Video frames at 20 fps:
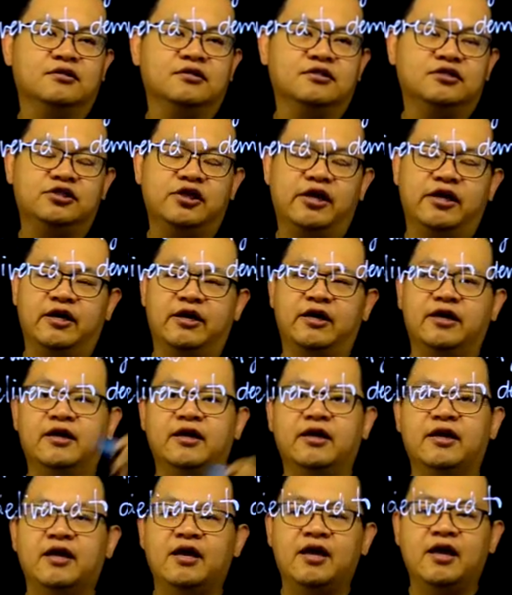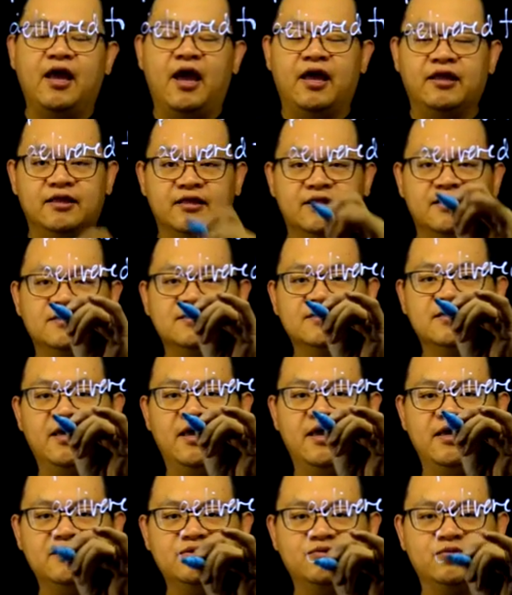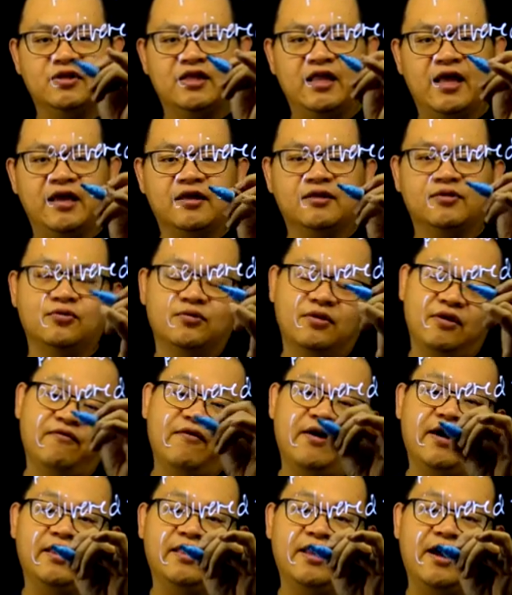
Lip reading: J. And in this case, we'd like to define